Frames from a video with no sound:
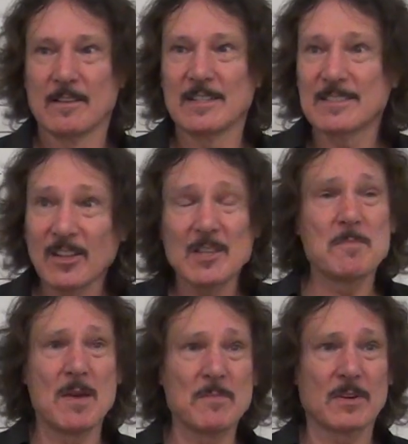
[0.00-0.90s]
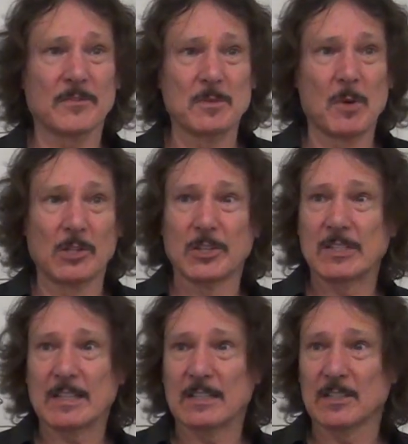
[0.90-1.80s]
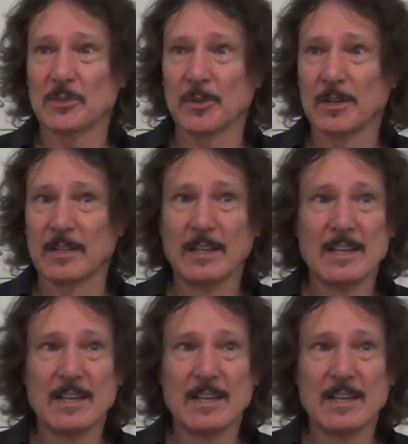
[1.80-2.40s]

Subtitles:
It's not a member of the monoid category.